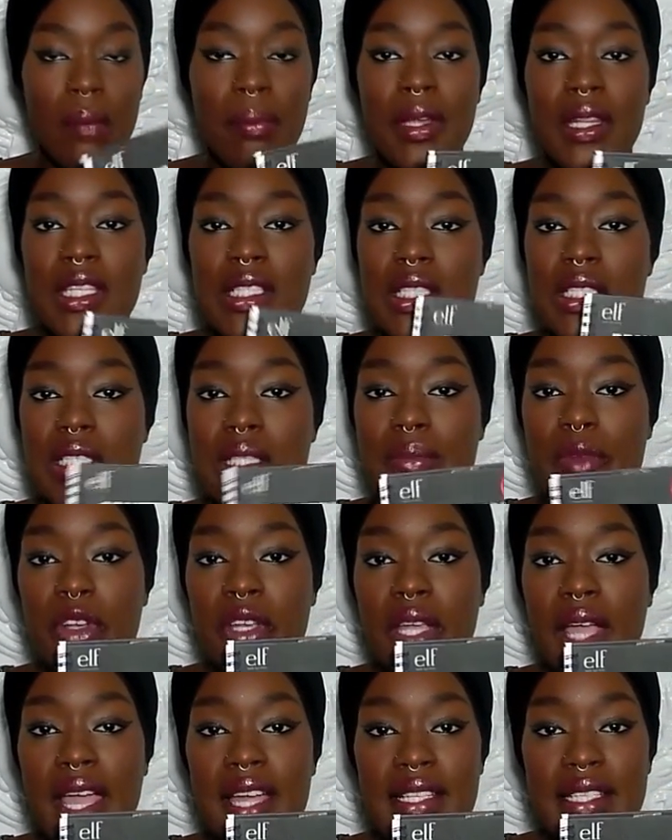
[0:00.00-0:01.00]
But this is the
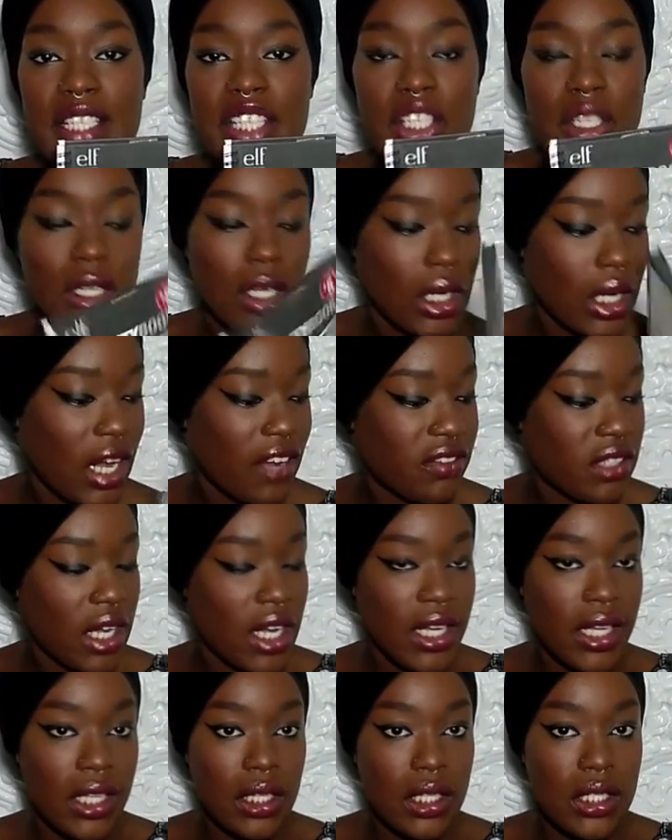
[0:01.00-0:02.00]
Smoky Eye Edition, and I've
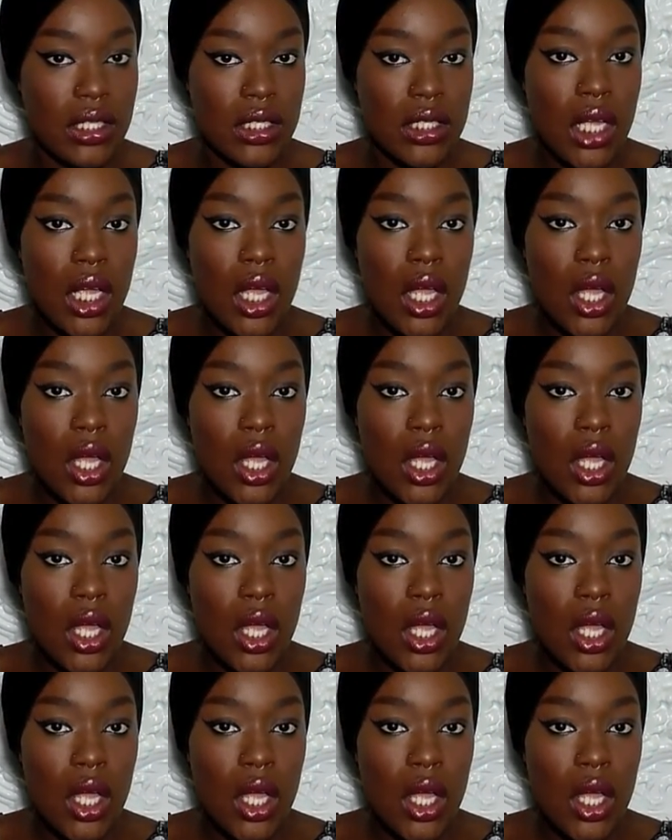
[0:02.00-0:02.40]
taken this